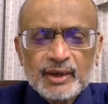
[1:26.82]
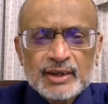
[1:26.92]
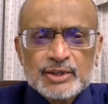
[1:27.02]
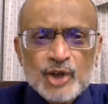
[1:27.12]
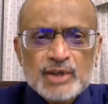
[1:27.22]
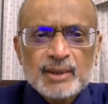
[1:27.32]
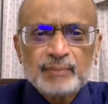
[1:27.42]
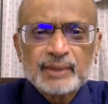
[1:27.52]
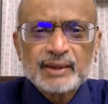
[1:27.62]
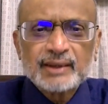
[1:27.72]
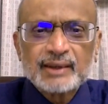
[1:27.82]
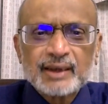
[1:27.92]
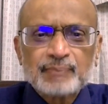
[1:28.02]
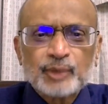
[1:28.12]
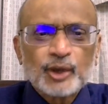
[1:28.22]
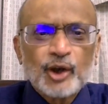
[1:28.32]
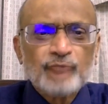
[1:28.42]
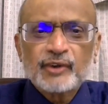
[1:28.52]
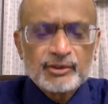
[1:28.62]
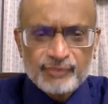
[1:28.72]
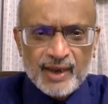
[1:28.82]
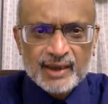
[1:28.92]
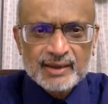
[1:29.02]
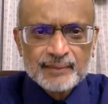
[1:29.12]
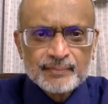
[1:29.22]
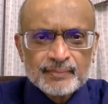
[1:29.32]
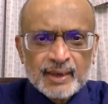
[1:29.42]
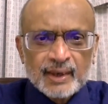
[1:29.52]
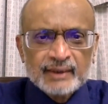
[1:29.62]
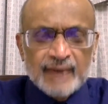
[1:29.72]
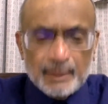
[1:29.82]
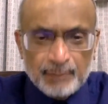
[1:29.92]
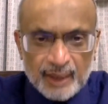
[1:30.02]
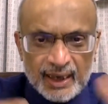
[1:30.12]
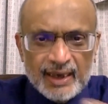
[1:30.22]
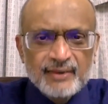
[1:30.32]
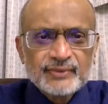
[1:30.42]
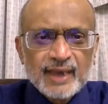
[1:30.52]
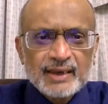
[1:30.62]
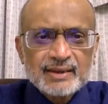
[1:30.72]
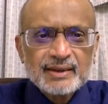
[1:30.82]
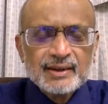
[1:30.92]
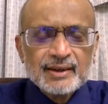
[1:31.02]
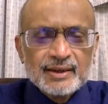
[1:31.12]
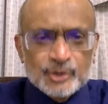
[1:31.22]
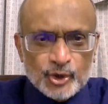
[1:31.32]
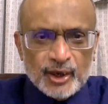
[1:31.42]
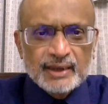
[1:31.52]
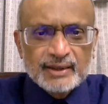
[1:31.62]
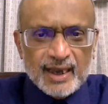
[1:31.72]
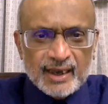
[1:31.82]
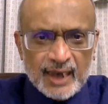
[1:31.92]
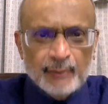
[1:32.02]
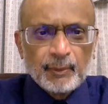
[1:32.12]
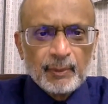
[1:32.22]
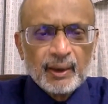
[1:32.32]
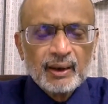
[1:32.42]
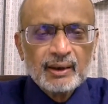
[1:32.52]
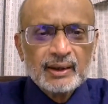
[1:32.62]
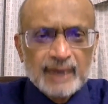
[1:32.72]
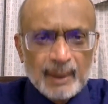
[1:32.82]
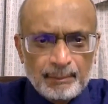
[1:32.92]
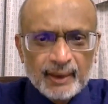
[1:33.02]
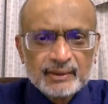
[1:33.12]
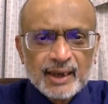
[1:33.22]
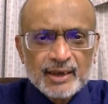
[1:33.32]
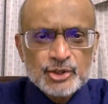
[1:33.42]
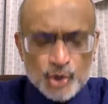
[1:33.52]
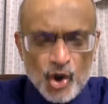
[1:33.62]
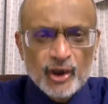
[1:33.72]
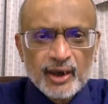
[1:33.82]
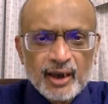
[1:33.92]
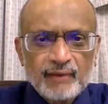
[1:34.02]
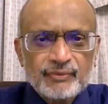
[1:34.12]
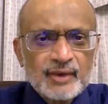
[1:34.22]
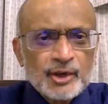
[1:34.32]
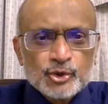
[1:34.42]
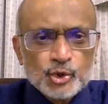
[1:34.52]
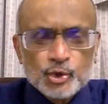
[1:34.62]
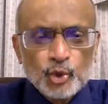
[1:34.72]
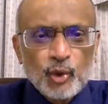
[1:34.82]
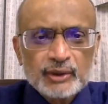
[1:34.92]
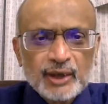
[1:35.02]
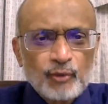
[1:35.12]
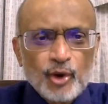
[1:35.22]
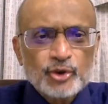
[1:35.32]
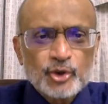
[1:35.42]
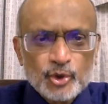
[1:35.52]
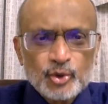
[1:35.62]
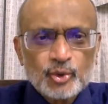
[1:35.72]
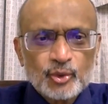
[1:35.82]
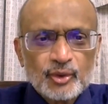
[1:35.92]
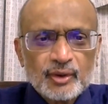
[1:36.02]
It's not something that they're putting on for effect. They believe that today they are capable, they're big, they're strong enough to do what they want to do.